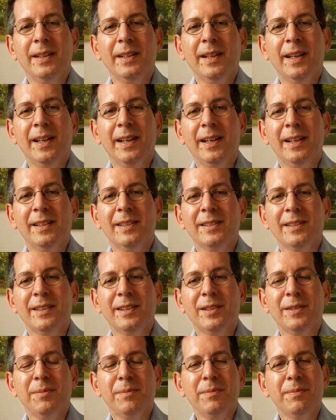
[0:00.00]
And
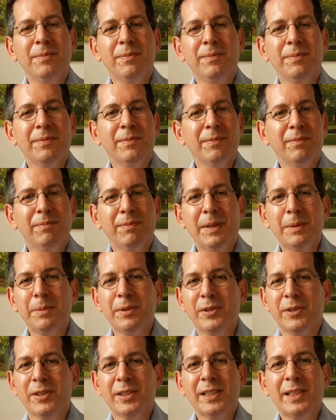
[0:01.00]
um,
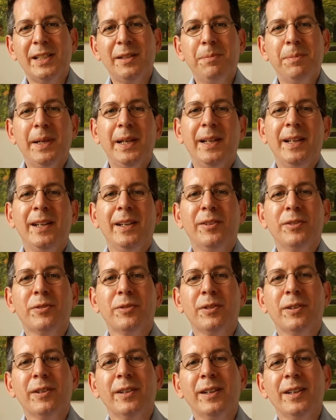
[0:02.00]
remember, just keep painting and
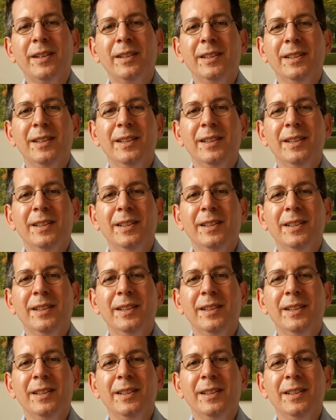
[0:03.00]
drawing.